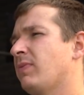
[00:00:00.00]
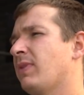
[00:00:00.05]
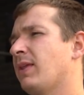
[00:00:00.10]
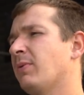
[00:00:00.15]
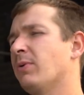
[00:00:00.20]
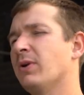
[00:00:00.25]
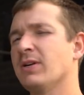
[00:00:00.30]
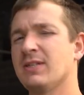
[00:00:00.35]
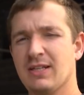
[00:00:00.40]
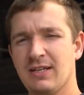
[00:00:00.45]

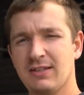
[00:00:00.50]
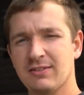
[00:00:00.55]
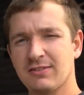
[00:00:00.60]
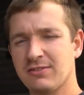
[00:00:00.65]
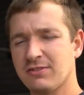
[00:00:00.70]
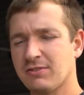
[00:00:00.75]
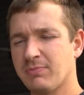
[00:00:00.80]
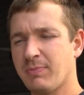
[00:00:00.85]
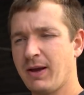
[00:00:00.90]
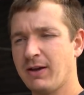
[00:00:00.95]
it was a
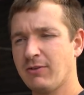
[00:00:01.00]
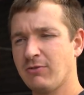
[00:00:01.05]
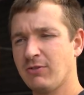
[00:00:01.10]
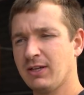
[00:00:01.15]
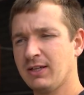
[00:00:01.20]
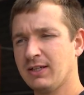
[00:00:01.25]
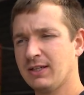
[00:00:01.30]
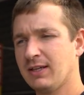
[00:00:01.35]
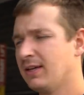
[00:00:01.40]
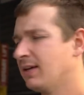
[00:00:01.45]
decent spec
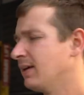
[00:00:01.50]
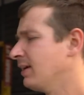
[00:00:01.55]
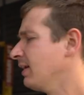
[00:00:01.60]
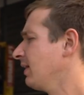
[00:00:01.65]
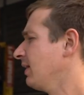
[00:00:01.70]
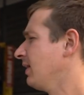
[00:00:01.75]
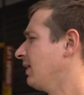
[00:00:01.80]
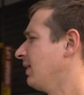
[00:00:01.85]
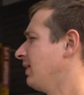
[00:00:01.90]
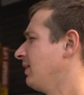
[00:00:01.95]
really
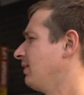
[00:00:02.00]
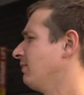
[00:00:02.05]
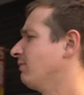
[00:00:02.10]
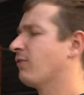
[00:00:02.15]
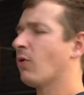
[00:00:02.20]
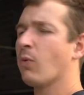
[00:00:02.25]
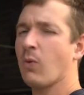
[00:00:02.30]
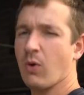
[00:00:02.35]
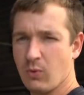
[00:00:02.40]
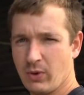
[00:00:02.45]

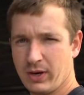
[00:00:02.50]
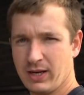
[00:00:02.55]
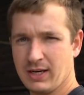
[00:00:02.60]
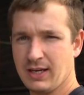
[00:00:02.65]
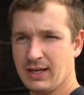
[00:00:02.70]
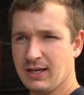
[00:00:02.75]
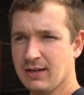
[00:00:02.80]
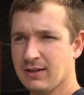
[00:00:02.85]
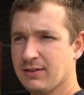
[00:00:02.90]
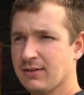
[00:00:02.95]
for what we
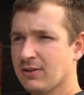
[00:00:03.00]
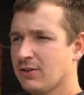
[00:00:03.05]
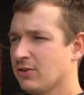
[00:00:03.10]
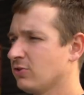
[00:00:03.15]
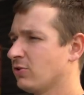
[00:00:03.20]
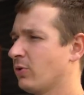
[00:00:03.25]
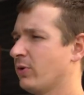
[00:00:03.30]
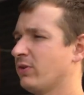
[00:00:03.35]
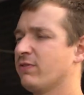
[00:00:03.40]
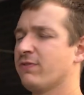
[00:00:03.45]
needed.
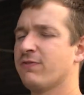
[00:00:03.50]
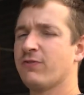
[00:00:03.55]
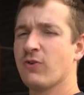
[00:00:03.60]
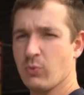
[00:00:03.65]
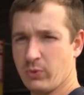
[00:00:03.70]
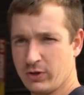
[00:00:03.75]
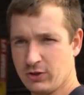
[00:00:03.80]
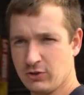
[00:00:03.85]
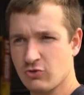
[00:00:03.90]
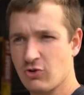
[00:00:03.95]
So it's
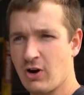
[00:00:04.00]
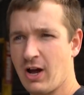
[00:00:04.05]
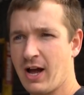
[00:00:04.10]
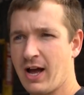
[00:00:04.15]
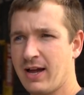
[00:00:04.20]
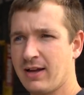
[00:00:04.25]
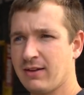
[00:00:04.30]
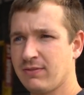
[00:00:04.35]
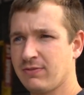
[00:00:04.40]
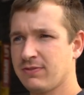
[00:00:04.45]
front wheel
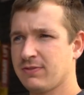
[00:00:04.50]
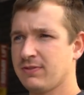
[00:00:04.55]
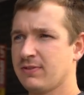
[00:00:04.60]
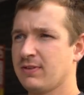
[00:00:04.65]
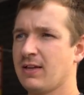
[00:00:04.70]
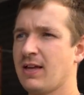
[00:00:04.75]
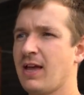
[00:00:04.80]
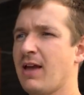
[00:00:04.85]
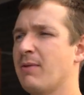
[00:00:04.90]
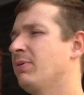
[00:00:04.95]
drive.
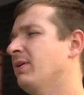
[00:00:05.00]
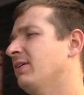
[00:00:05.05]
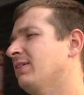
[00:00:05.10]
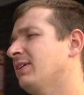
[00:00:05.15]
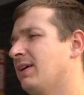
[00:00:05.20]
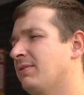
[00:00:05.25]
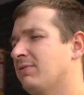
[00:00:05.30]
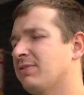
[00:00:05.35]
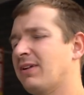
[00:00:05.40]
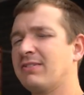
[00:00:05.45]
Everybody
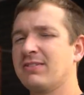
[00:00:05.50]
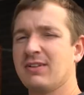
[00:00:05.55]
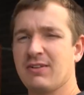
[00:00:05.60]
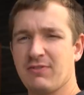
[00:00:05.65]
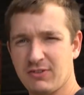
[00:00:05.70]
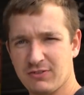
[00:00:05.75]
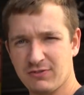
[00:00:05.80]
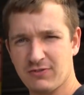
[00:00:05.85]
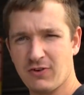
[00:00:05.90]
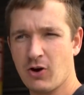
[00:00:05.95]
keeps asking
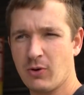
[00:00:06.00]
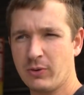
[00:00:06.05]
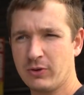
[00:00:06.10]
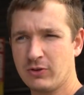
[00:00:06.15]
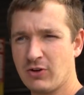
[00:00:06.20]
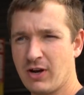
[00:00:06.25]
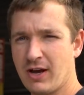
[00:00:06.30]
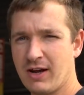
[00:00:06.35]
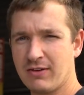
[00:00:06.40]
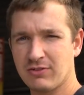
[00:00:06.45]
if it's four wheel
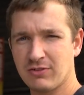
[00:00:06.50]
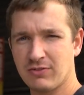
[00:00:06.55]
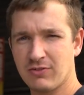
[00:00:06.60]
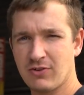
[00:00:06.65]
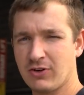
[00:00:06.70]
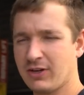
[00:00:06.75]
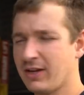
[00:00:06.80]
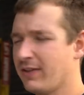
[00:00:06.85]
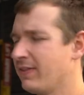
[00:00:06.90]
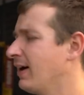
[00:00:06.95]
drive, so I
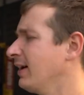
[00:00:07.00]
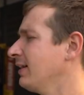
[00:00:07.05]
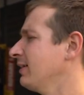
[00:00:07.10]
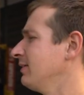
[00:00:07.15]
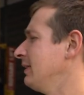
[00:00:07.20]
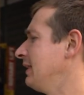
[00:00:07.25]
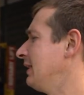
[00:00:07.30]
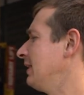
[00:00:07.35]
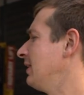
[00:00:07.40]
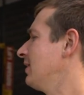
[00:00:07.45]
thought I'd get that
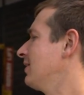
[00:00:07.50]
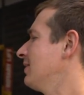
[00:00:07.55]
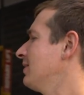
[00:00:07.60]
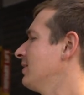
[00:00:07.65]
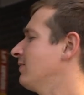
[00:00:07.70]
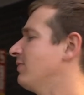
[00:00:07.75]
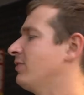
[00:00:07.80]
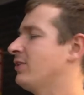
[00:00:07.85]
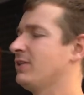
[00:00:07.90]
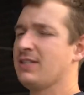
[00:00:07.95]
clear.
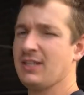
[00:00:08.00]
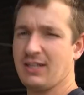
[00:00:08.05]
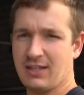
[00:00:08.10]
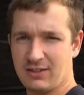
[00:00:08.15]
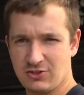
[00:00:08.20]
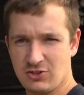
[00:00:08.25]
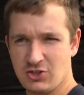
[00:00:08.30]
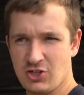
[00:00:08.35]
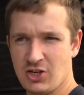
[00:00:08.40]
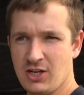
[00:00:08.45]
The
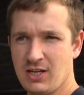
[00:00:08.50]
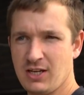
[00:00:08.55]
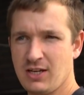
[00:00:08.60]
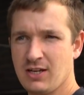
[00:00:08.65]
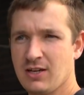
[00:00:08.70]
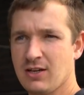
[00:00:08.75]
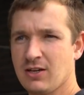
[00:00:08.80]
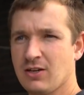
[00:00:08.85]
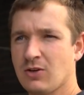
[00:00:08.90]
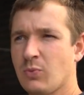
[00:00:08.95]
DSG,
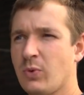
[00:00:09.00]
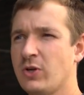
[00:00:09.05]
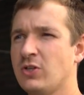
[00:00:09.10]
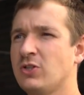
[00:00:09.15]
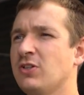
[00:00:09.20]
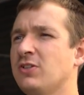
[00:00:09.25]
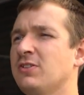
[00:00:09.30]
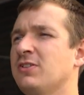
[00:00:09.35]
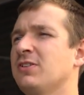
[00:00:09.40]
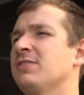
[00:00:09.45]

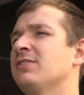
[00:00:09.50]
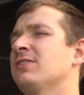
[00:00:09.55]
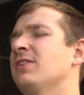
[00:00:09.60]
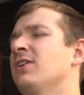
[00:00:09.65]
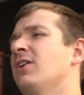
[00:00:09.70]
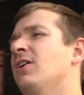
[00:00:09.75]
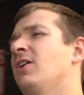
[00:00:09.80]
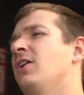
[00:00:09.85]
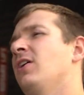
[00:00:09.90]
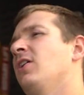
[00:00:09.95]
which this is
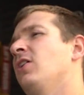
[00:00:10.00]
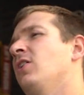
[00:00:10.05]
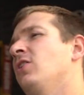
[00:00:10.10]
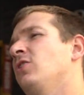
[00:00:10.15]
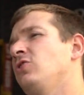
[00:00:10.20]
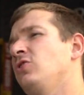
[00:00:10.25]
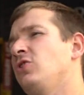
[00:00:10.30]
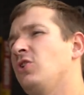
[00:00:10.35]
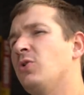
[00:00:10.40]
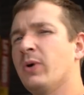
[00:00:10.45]
the
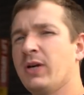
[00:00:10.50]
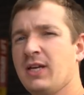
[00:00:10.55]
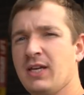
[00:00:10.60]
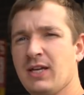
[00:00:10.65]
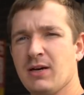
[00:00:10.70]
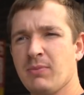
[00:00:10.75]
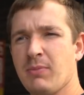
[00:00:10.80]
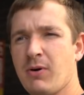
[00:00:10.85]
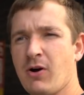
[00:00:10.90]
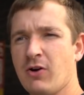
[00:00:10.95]
newer
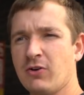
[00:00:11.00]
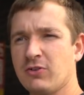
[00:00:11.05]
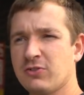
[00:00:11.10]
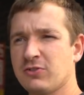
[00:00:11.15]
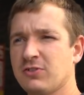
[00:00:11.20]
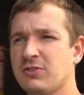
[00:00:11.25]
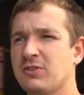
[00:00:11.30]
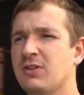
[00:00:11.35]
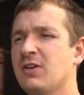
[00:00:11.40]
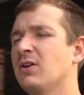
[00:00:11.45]

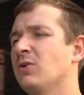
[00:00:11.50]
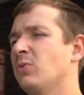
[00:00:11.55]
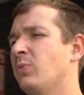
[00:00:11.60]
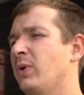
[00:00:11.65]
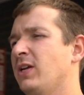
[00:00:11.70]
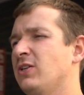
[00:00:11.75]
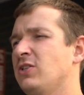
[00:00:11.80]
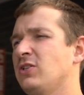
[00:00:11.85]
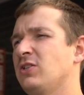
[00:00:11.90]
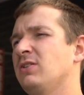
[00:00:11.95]
gearbox,
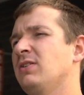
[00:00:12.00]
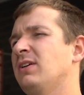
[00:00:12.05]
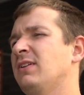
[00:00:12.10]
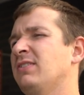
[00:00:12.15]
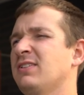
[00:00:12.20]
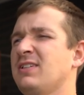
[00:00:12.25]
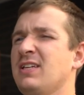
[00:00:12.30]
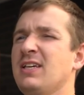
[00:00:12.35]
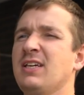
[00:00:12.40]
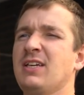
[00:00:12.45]
which
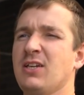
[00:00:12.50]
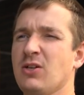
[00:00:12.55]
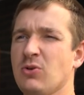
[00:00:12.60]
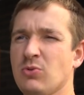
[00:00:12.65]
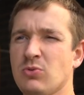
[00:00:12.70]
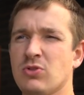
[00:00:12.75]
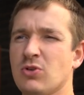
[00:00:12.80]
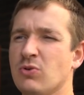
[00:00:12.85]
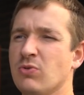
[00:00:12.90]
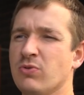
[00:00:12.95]
it's a
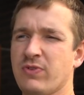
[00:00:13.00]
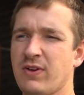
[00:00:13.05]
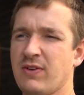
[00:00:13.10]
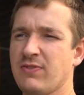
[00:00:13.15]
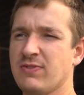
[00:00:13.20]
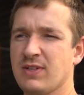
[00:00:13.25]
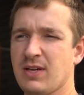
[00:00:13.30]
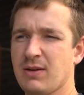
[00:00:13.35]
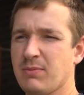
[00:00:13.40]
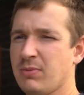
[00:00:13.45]
DQ
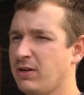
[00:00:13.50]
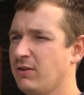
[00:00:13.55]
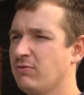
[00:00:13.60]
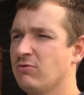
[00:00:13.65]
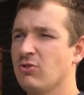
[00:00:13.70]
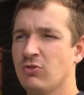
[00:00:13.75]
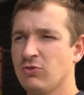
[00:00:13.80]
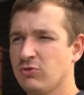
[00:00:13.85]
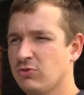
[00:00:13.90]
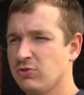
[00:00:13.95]
250, but it
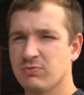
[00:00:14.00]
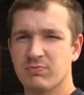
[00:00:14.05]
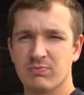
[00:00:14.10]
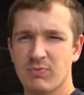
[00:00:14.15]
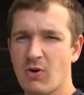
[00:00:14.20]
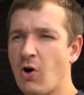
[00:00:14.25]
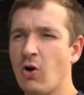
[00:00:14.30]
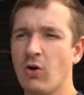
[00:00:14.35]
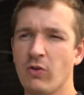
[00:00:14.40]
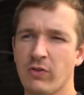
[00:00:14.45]
runs
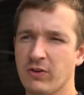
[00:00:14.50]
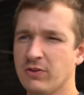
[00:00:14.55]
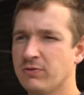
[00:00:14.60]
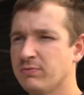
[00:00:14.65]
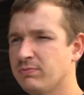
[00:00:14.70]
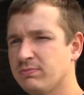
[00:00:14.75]
all the